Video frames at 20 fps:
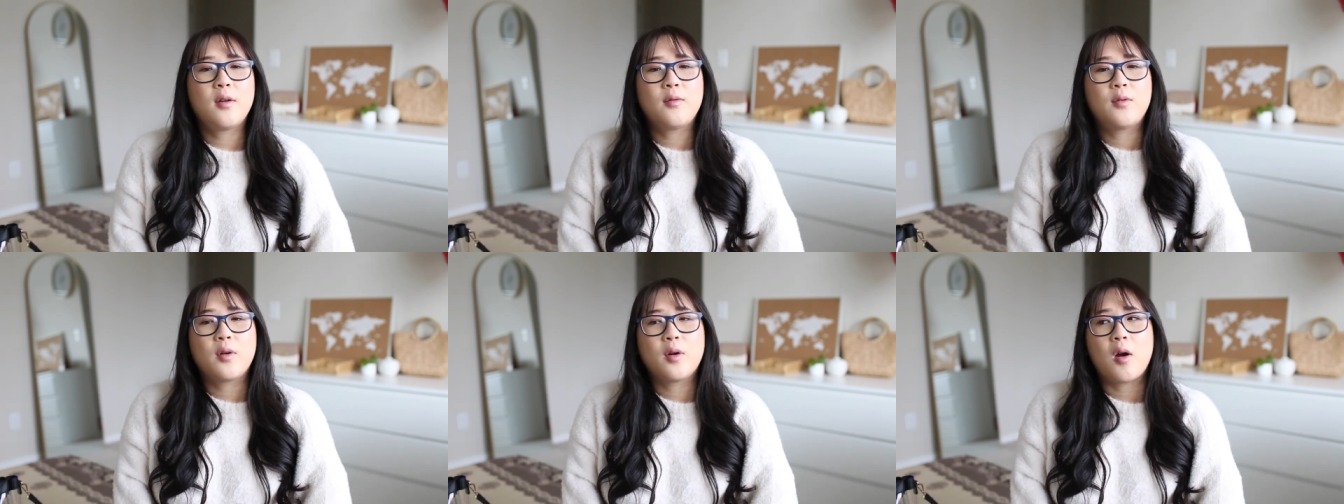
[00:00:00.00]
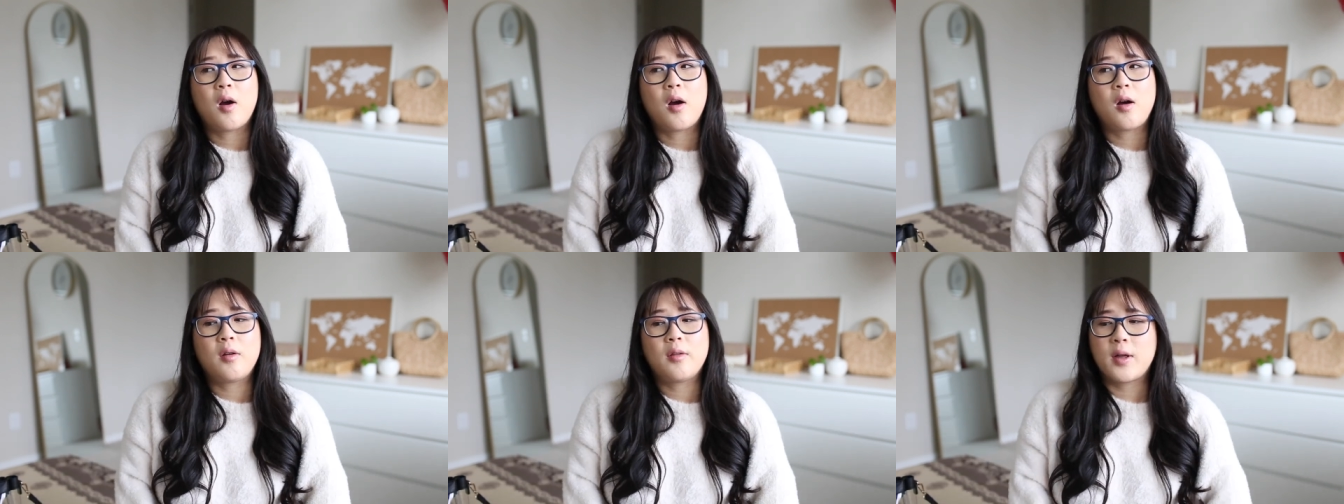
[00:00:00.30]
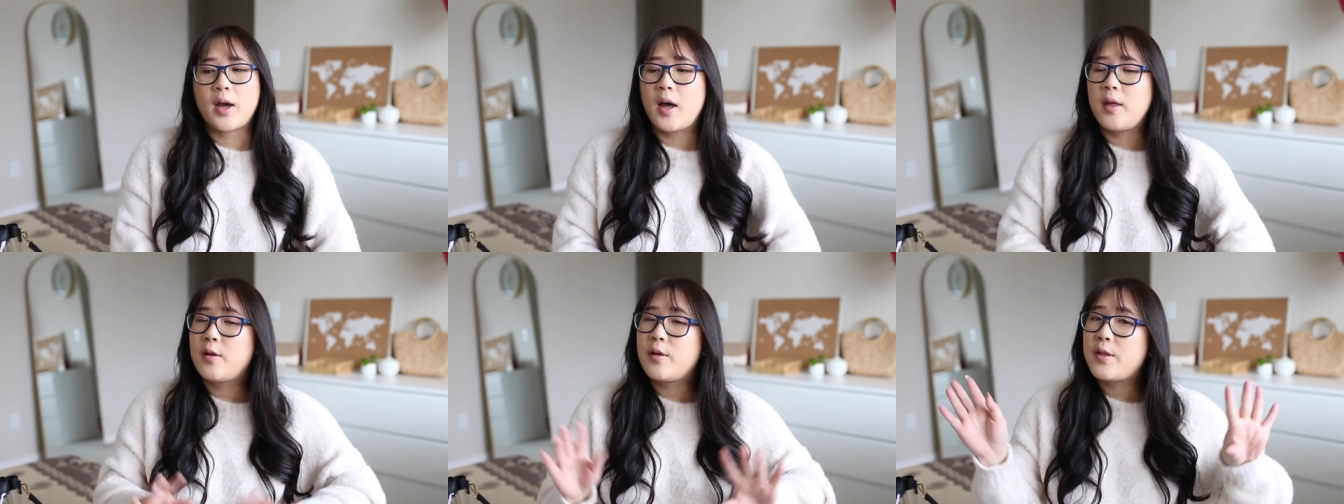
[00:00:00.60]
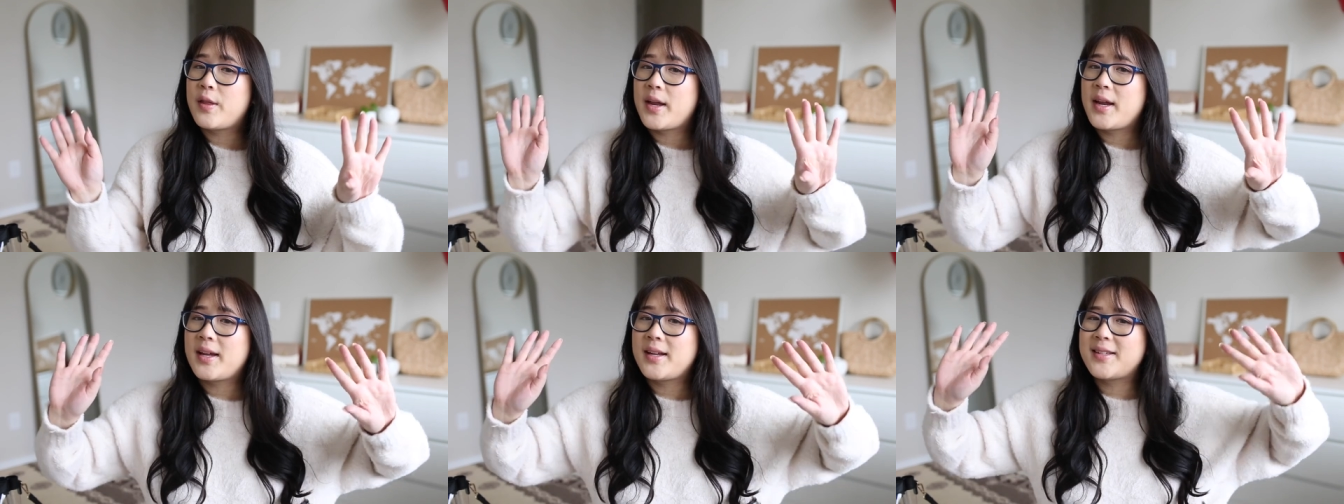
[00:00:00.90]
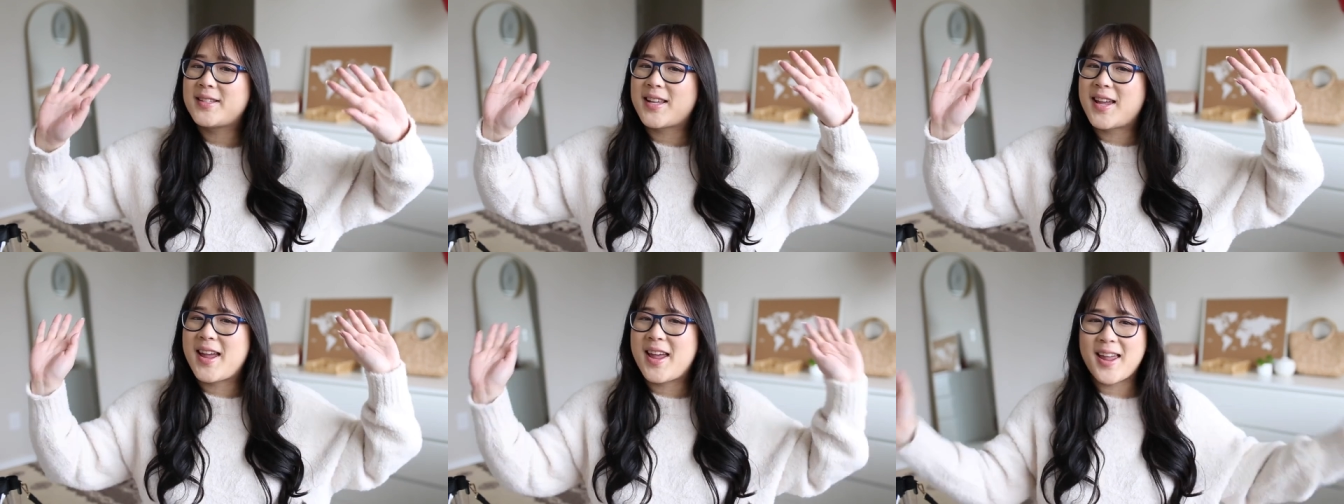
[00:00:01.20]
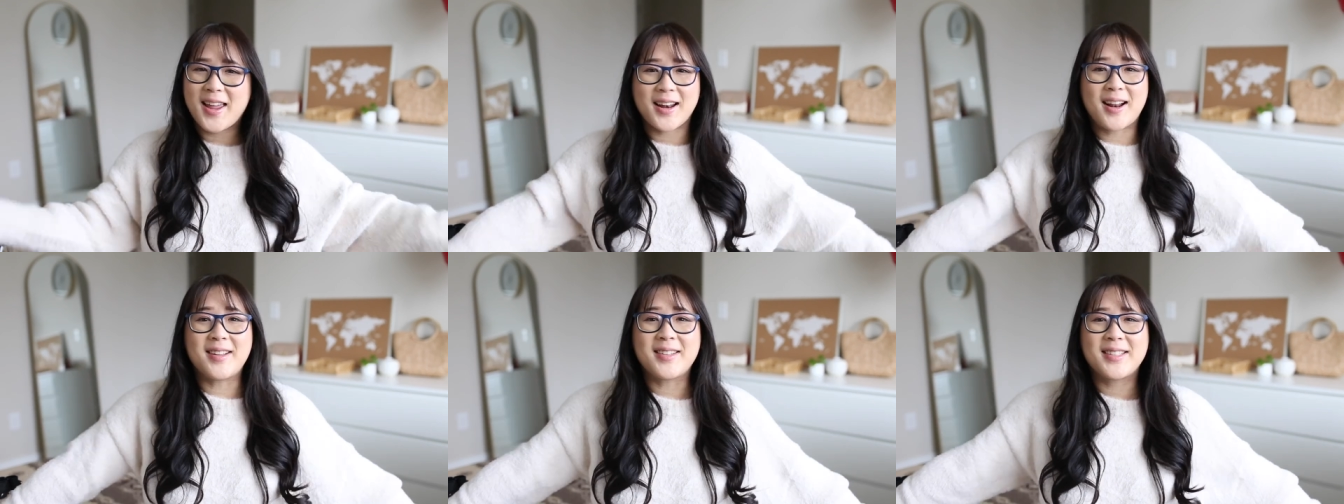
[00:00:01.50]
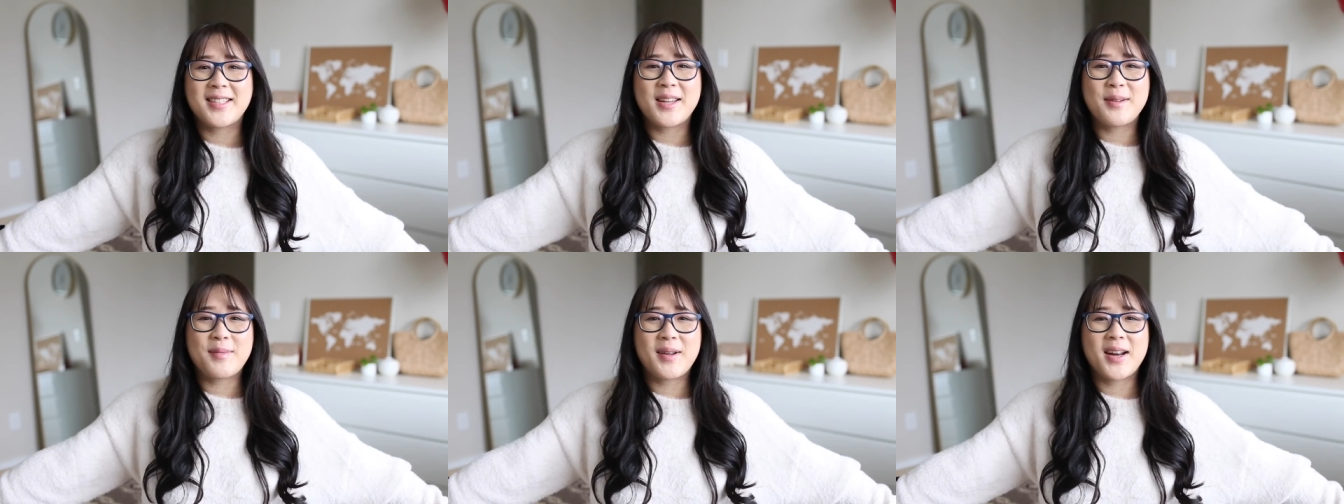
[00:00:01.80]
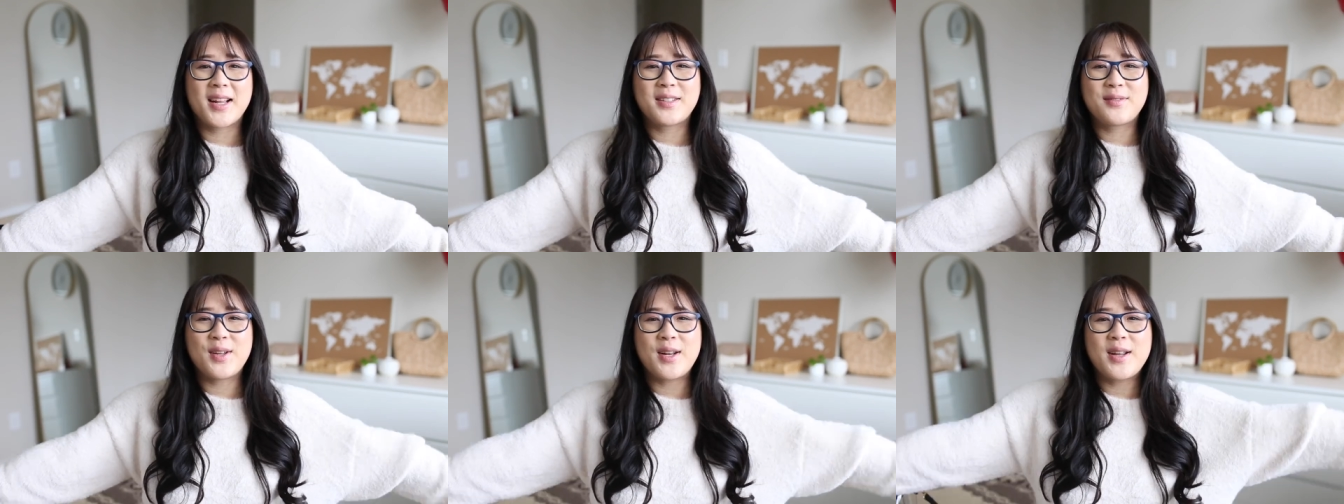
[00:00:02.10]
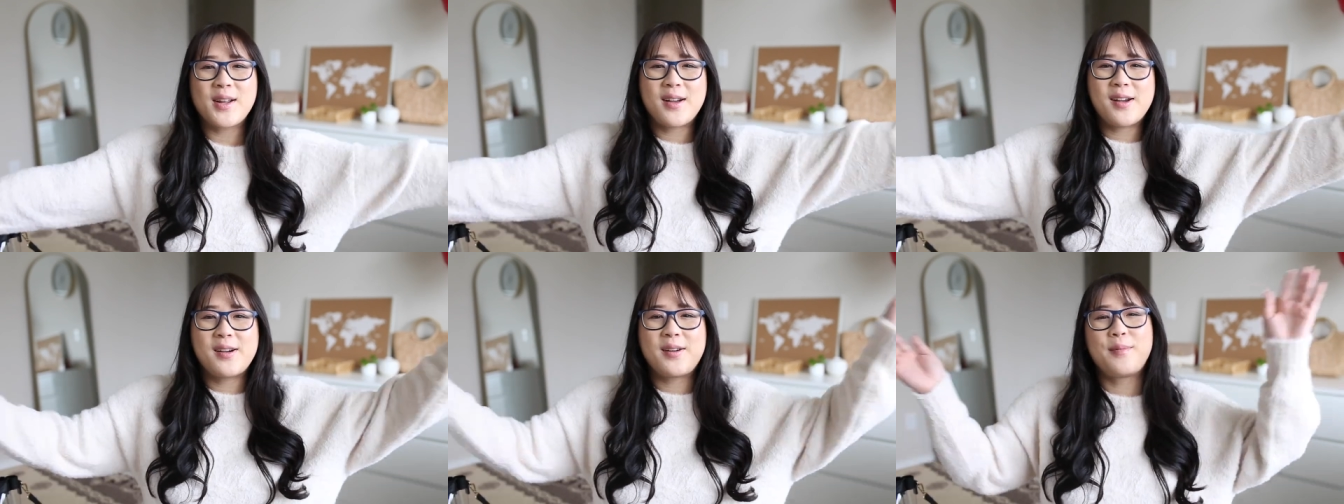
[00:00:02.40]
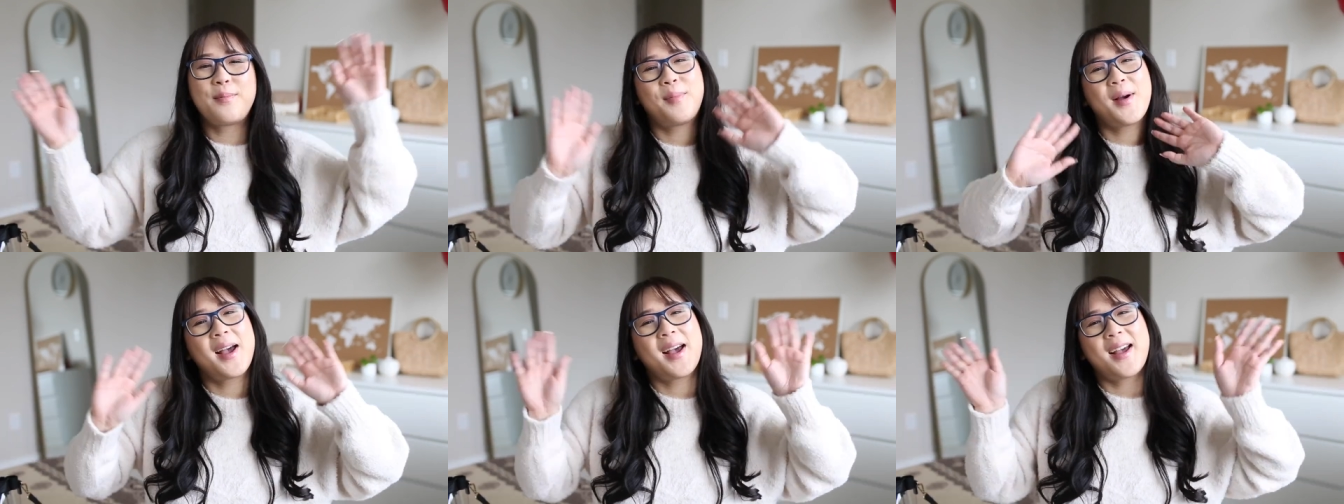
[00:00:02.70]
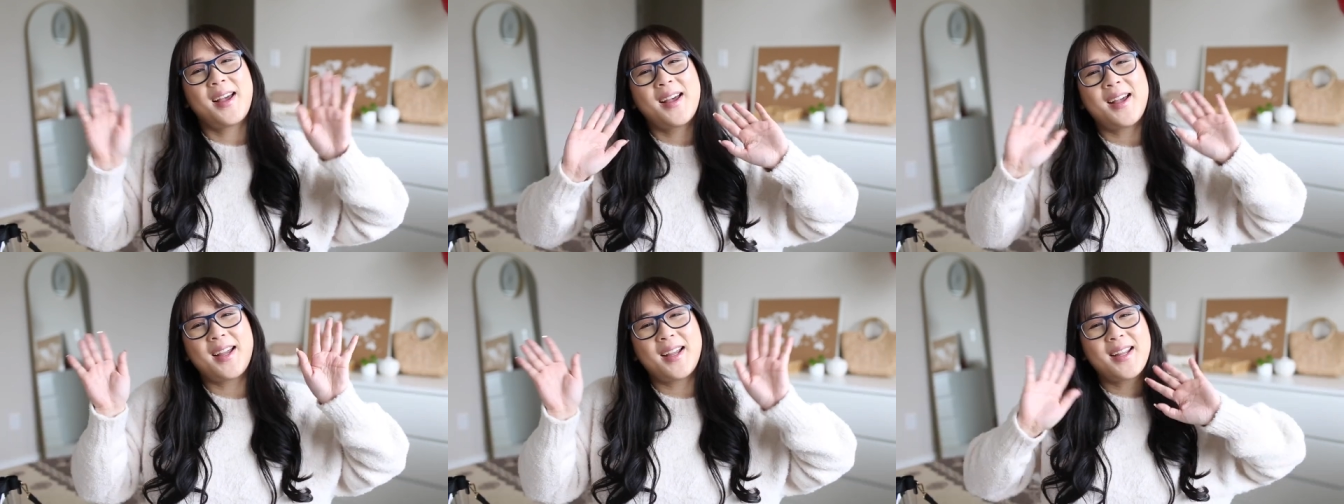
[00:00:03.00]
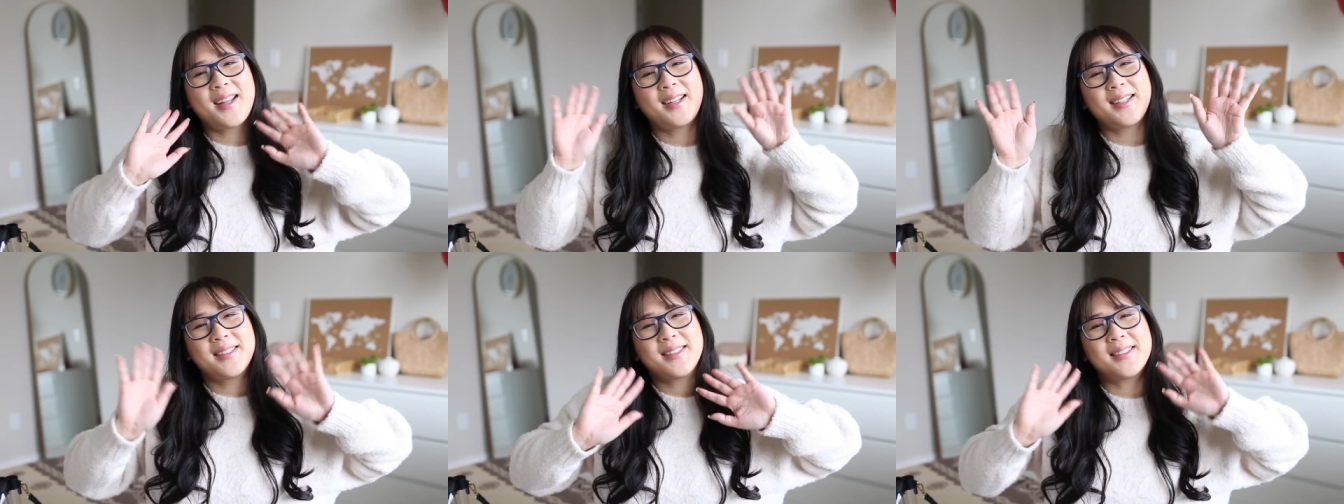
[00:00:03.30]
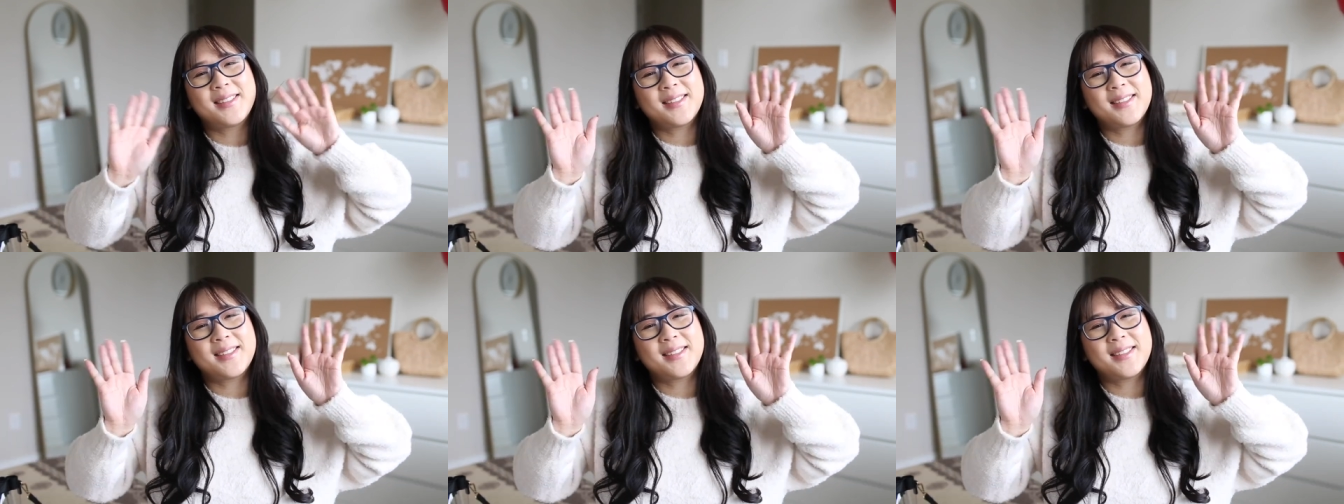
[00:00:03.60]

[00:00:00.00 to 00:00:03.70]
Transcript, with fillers: for all the other things. And I'll see you in my next video. Bye!